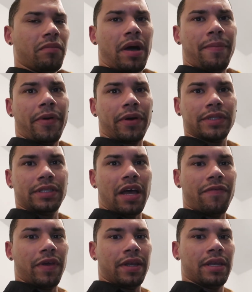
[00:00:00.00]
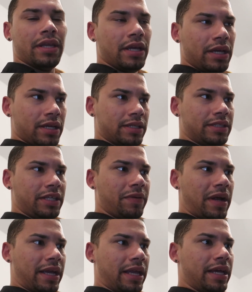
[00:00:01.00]
my Mark 7 and see
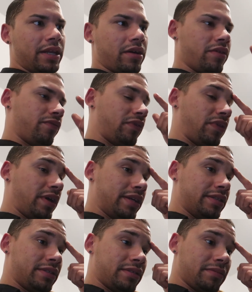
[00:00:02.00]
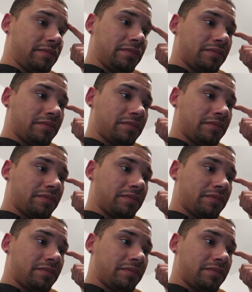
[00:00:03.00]
what I can get done for this.